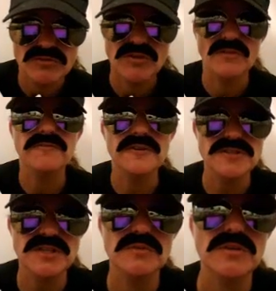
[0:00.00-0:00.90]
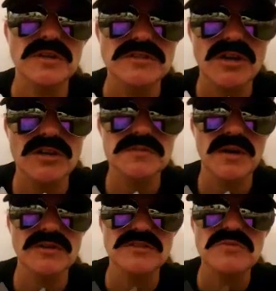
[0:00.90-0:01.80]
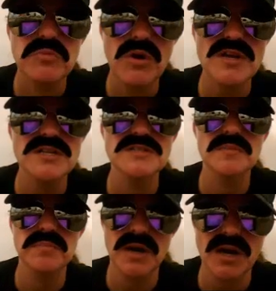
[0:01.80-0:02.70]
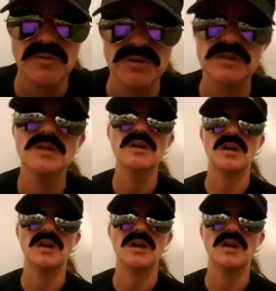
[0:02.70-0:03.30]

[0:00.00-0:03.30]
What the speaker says: So the first thing we're going to talk about is, what is a power?